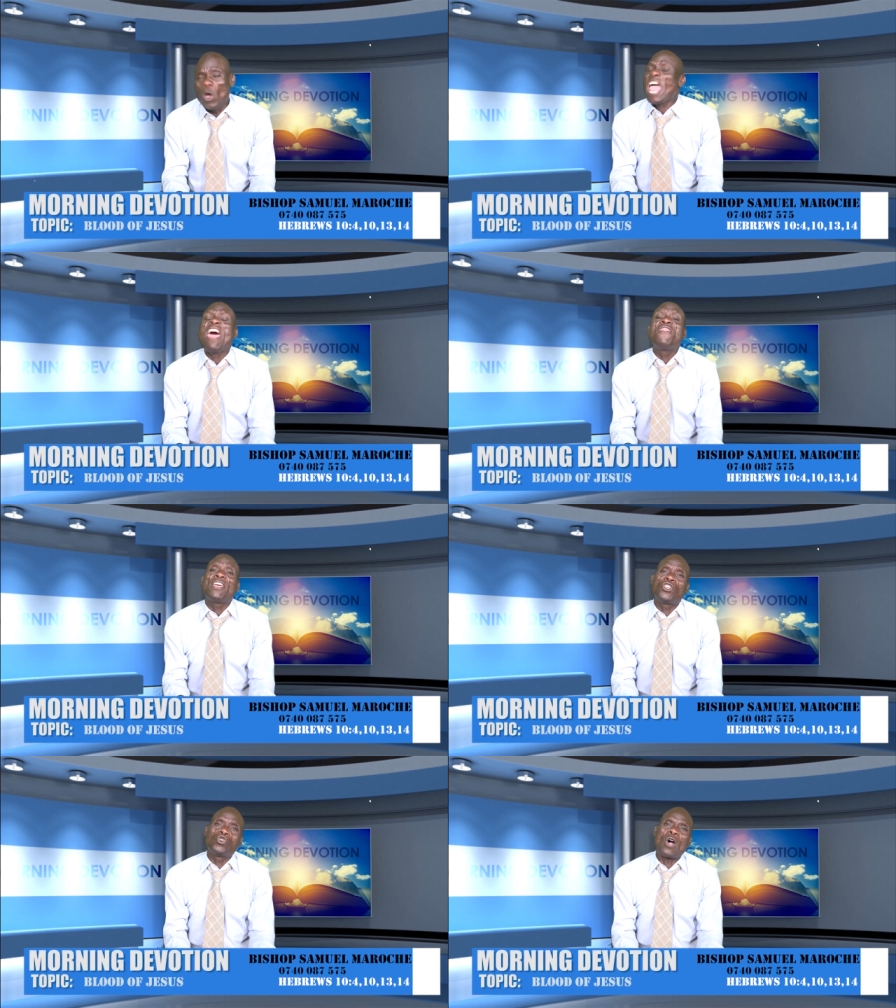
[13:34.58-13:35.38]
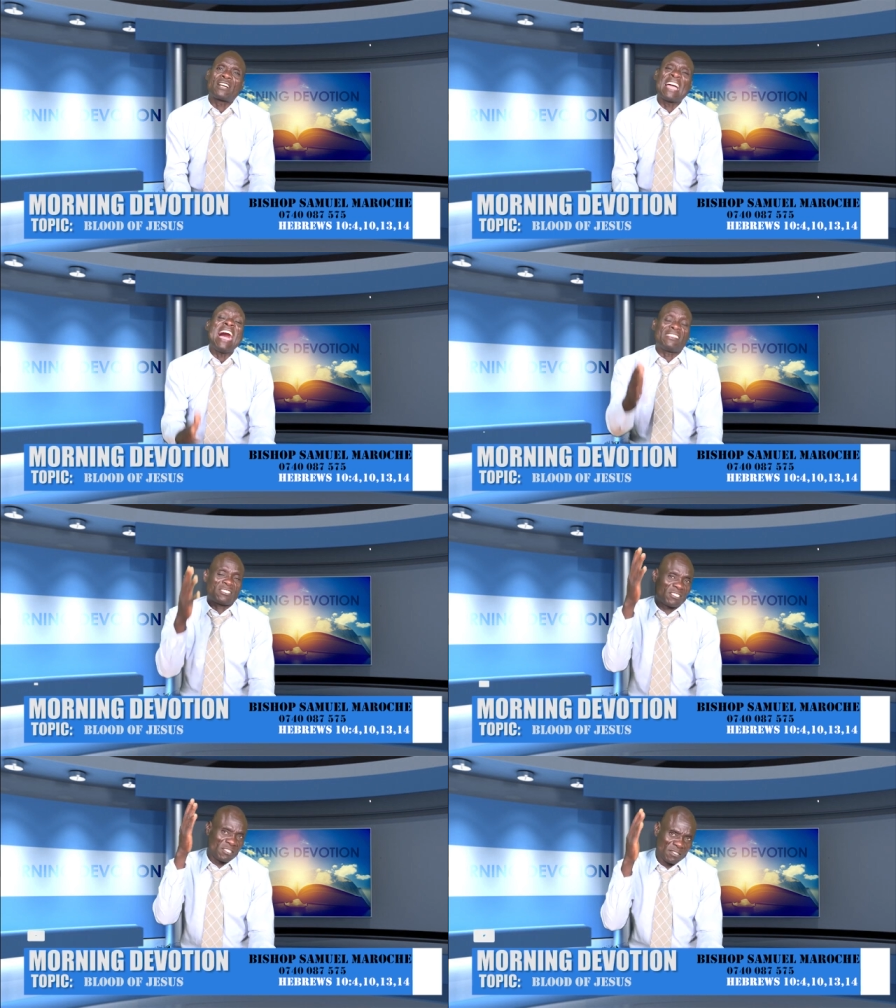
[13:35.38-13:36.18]
Whether you are
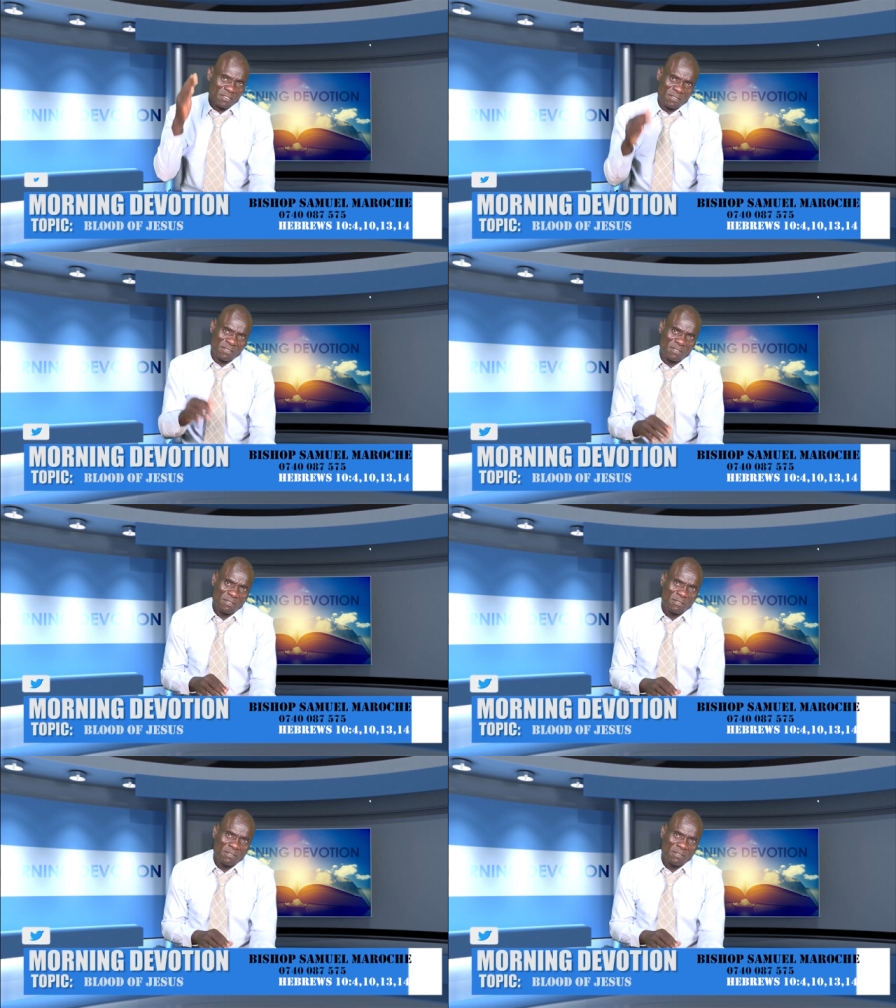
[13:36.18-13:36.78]
cast,